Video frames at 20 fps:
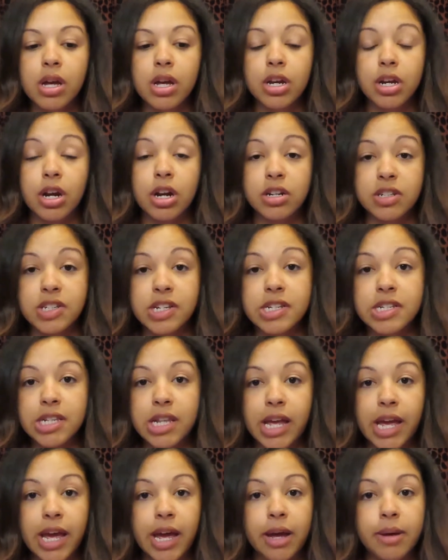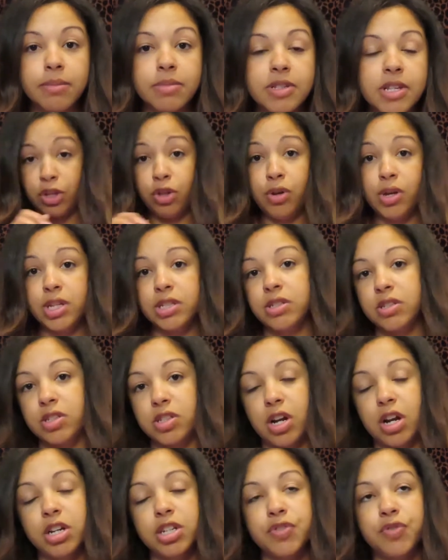Nurses Labs. You can
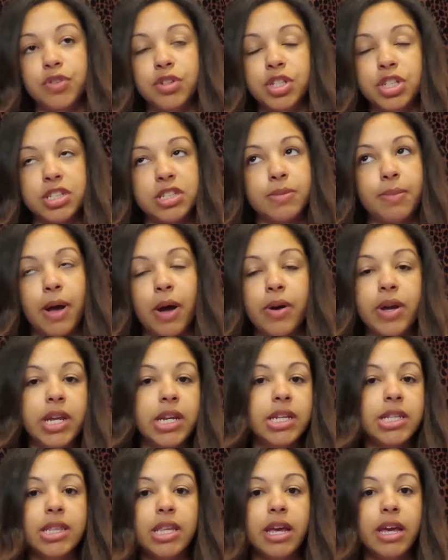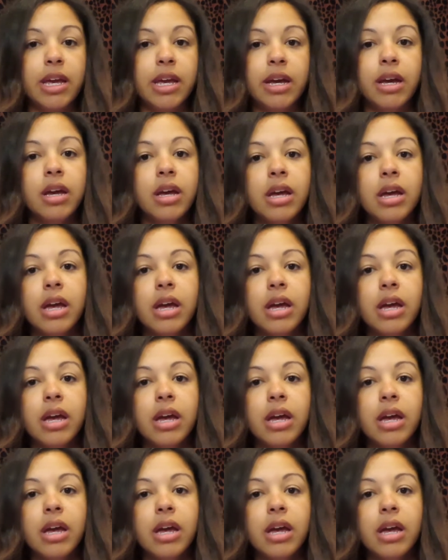search for just about anything